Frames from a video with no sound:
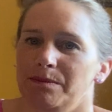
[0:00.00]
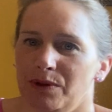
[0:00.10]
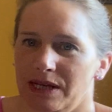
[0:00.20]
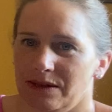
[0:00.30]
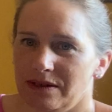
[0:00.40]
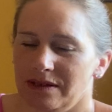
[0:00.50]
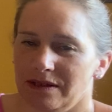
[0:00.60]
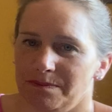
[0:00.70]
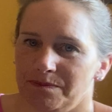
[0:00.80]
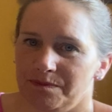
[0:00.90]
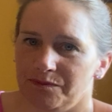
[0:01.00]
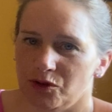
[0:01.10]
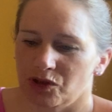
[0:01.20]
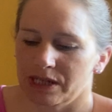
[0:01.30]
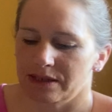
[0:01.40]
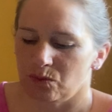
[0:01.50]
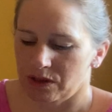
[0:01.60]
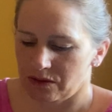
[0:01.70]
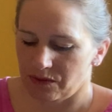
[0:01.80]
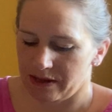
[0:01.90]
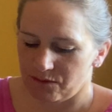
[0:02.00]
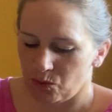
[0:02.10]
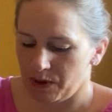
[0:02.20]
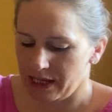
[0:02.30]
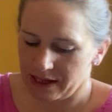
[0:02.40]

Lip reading: pull out another project, work on that for a week,